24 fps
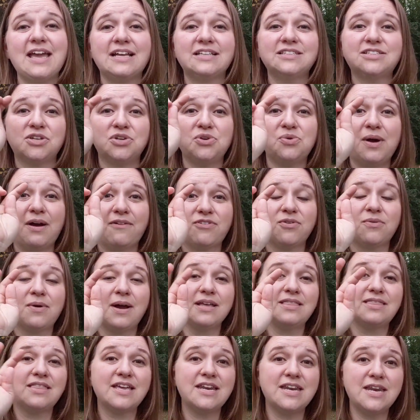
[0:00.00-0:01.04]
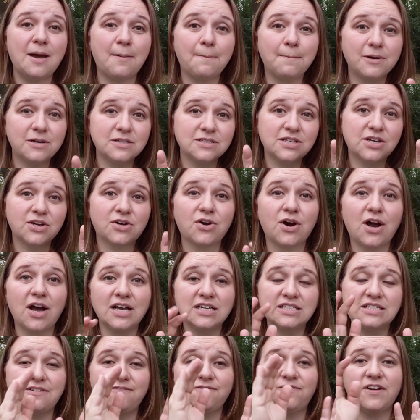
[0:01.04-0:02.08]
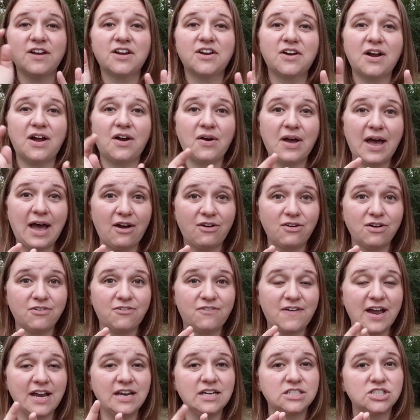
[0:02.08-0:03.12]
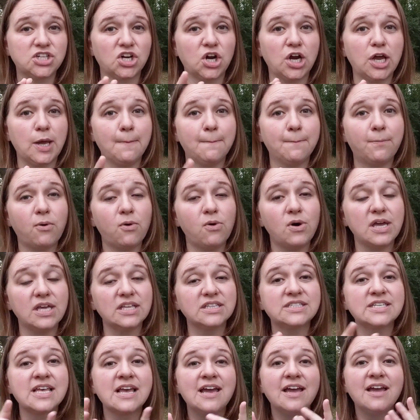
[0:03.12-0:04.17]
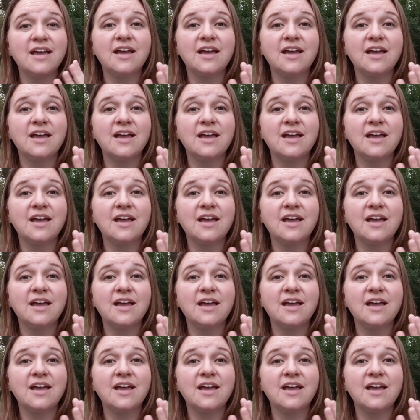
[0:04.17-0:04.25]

And so you have to write the numbers across and figure out how to find certain points.